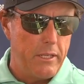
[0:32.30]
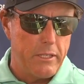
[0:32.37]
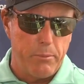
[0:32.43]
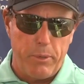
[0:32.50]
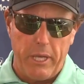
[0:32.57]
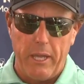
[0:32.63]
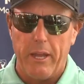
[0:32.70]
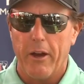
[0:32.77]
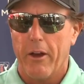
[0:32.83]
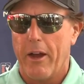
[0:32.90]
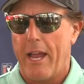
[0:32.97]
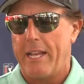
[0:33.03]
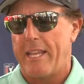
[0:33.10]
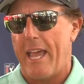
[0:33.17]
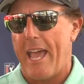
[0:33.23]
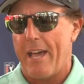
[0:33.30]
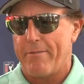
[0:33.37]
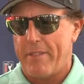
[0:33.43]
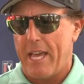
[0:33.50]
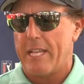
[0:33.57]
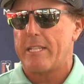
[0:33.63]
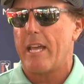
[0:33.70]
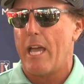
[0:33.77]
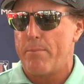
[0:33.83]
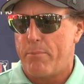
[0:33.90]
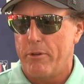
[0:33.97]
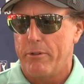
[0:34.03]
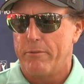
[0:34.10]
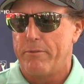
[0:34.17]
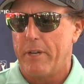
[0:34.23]
to be here and to have that type
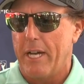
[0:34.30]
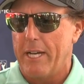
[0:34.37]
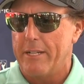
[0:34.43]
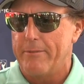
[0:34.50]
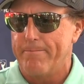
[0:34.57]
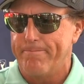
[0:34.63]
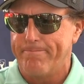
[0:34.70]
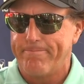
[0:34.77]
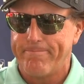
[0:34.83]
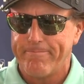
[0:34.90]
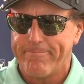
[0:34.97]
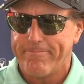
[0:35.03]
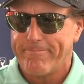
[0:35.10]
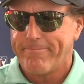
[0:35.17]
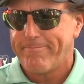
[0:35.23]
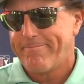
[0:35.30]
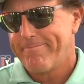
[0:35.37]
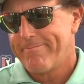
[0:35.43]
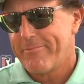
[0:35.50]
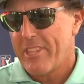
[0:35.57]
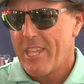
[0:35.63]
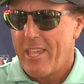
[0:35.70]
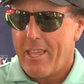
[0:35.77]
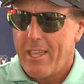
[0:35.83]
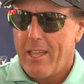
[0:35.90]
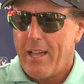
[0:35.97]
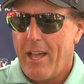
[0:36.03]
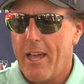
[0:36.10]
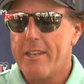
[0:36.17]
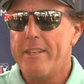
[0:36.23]
of um,
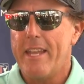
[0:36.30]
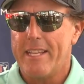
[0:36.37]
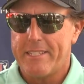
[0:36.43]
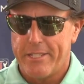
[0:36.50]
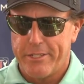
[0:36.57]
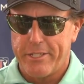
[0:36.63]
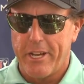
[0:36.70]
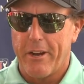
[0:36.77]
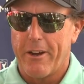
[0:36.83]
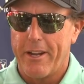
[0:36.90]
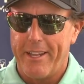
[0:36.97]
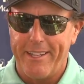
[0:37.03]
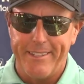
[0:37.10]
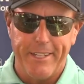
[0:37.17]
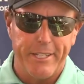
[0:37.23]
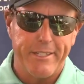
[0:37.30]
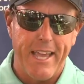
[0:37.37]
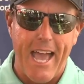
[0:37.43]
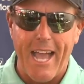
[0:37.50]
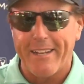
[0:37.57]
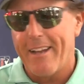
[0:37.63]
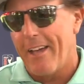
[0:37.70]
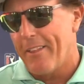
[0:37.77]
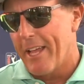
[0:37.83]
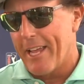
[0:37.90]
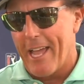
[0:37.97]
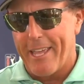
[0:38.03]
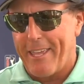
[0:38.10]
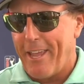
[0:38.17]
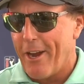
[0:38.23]
unnecessary attack. Not like
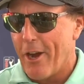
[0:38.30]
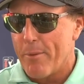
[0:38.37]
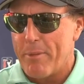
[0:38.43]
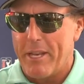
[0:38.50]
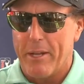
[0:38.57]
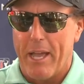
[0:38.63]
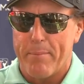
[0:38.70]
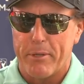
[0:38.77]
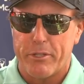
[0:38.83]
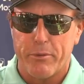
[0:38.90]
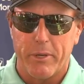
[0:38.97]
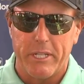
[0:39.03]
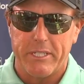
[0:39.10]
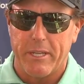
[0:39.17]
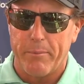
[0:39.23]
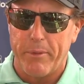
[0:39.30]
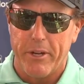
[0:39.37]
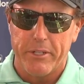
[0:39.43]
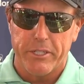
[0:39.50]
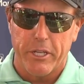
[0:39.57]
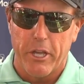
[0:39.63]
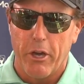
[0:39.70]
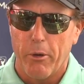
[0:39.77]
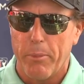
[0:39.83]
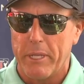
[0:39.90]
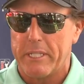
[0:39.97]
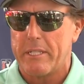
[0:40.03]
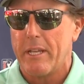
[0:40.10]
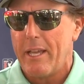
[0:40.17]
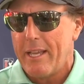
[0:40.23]
I care. I mean, it happened 20 something years ago,
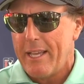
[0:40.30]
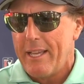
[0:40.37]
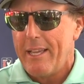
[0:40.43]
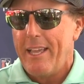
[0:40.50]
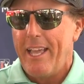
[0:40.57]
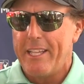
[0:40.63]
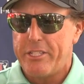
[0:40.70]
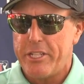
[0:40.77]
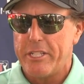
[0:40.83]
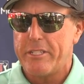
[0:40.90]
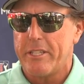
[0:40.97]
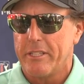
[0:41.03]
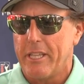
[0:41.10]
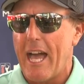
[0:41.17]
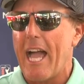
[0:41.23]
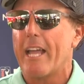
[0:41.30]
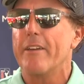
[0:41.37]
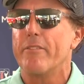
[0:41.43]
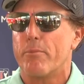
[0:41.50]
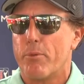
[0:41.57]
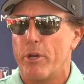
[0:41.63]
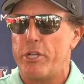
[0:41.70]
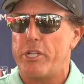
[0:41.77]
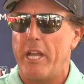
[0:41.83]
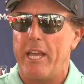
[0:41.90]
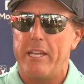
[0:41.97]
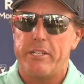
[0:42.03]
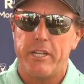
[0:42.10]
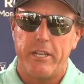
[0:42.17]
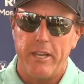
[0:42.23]
but it's just the lack of
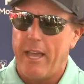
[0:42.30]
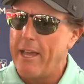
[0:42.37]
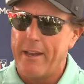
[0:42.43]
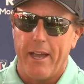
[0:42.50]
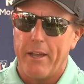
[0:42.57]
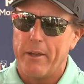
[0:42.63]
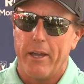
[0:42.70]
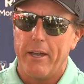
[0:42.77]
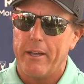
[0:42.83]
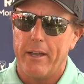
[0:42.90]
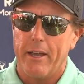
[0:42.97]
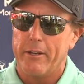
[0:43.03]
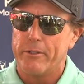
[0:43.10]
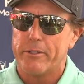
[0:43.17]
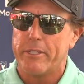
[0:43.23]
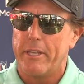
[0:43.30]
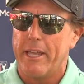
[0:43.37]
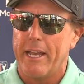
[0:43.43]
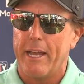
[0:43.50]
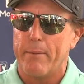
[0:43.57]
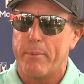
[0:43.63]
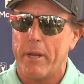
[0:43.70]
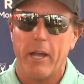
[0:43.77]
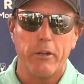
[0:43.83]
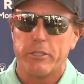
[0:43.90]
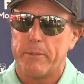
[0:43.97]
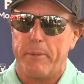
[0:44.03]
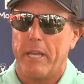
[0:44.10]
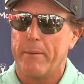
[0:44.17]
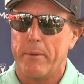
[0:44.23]
appreciation. Yeah, I, I, I, don't see that happening. I don't see
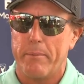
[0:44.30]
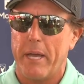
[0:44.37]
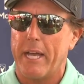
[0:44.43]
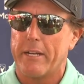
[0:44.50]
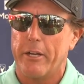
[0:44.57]
me coming back